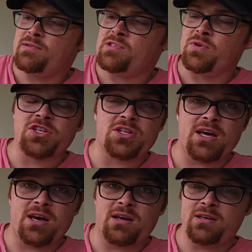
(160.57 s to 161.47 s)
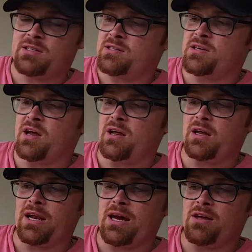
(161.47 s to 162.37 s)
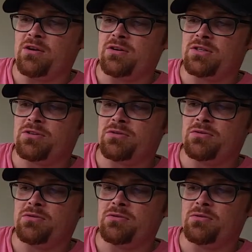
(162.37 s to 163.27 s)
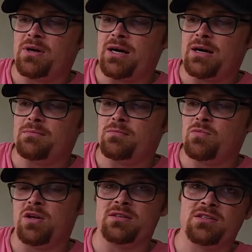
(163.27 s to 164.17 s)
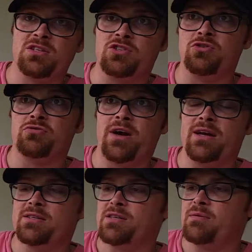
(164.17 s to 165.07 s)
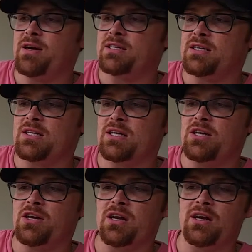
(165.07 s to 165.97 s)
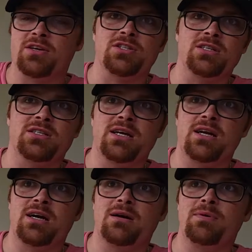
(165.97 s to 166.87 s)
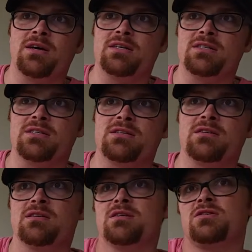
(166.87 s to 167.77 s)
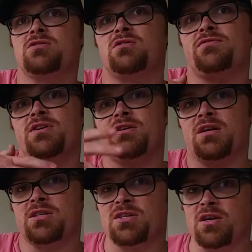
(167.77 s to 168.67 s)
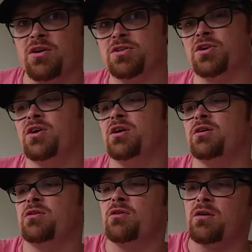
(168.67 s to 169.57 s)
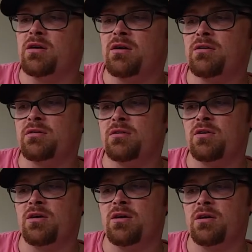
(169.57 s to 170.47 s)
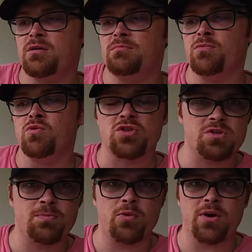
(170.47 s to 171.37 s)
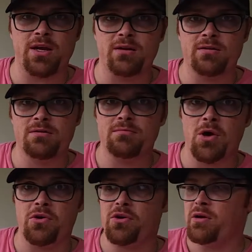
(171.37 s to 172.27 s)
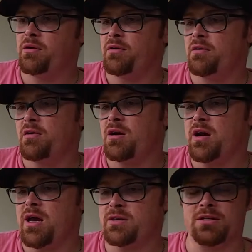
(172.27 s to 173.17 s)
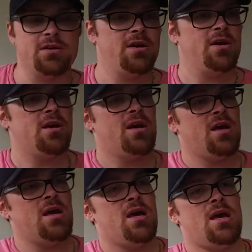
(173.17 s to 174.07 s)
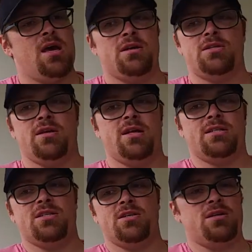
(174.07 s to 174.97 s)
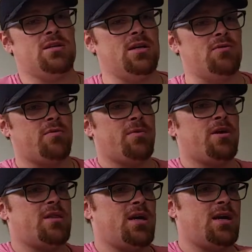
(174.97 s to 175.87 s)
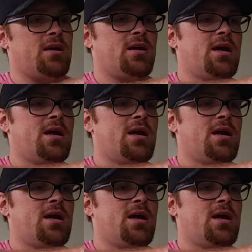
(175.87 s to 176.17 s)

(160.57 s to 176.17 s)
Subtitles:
switch there is going to allow you to, well, it's your dual rate, so basically you can actually set it up as sort of a slow turner or a more sporty mode, I guess. So that's your little remote there,